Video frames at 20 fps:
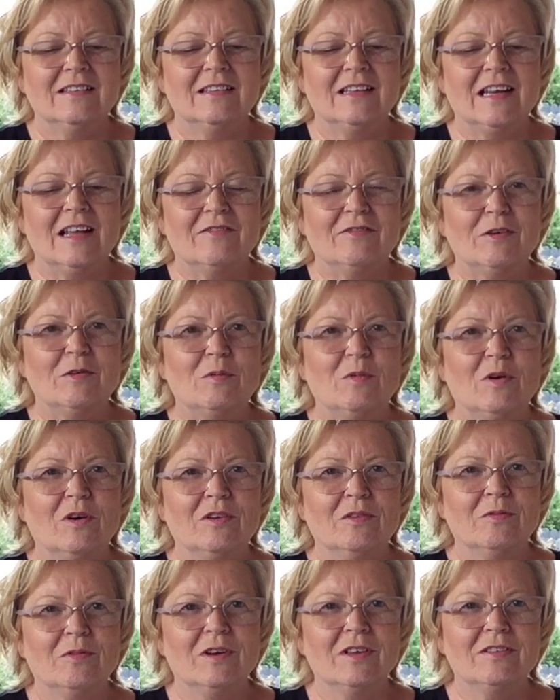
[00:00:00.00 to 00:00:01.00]
the Level
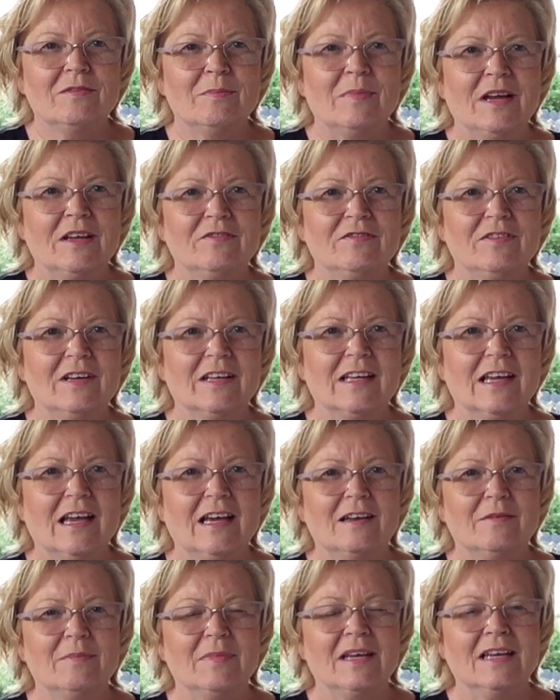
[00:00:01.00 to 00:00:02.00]
1 with Mindful
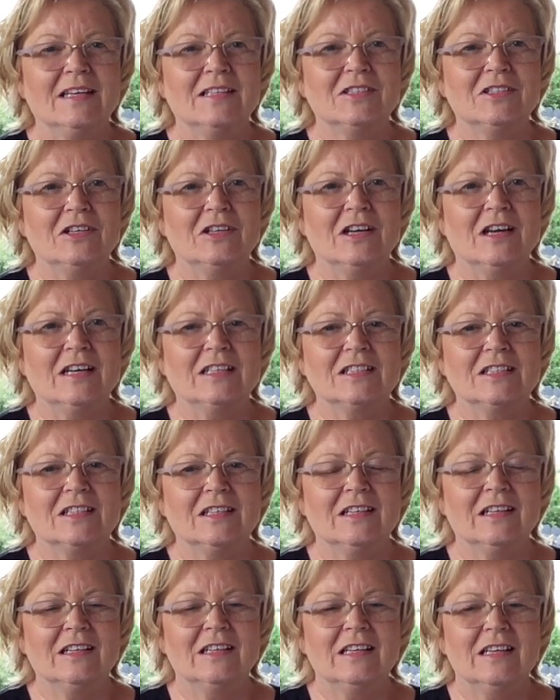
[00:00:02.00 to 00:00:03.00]
Academy
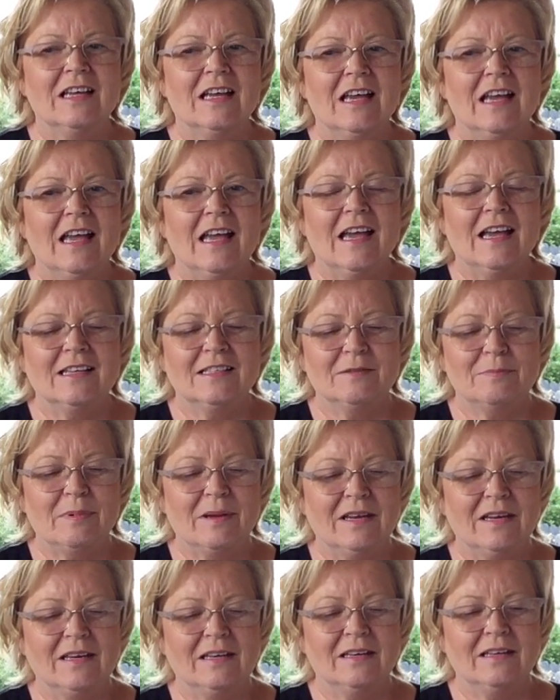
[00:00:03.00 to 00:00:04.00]
International has
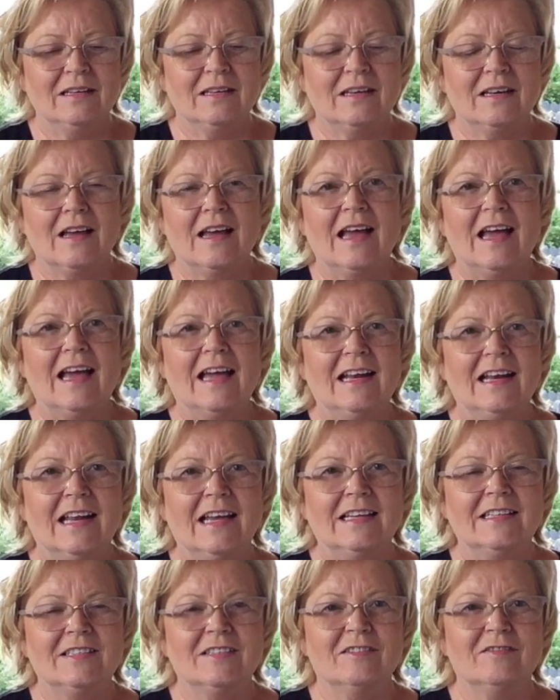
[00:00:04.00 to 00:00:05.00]
been a
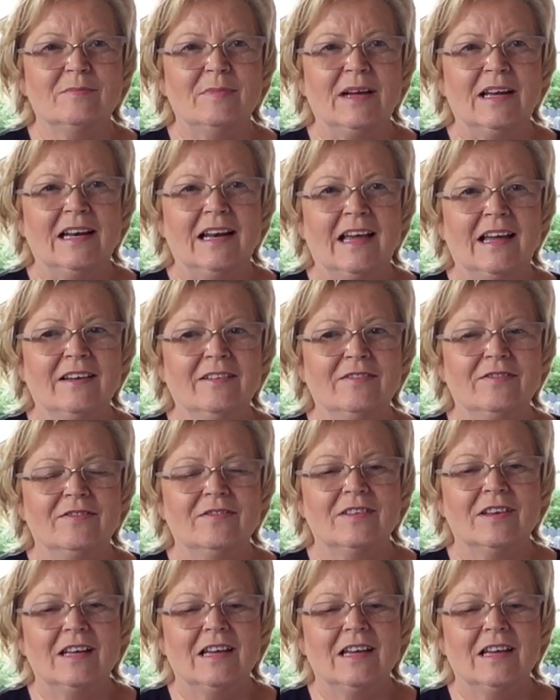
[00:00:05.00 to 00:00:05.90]
highlight of my life,